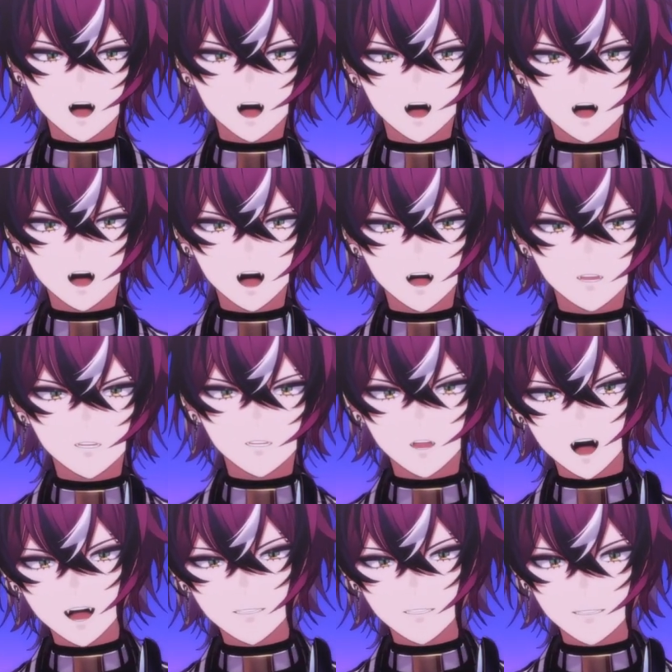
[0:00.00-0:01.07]
Instead of it
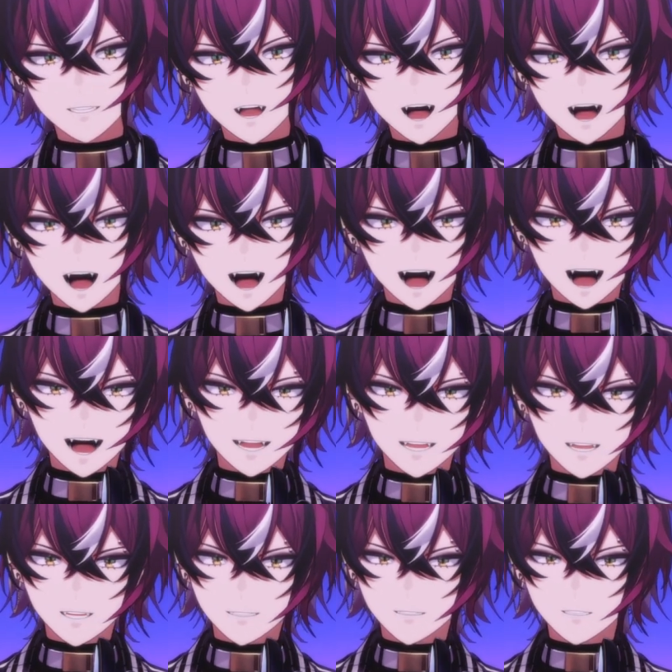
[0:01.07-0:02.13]
being like a simple
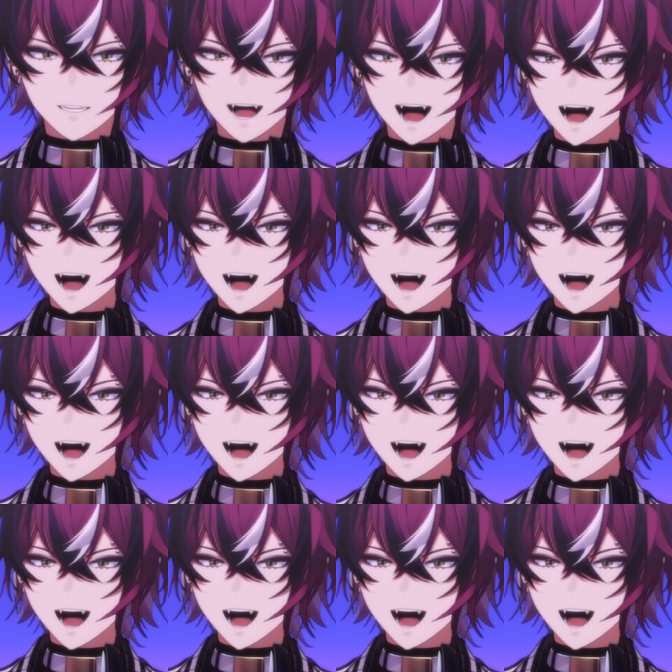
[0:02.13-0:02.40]
text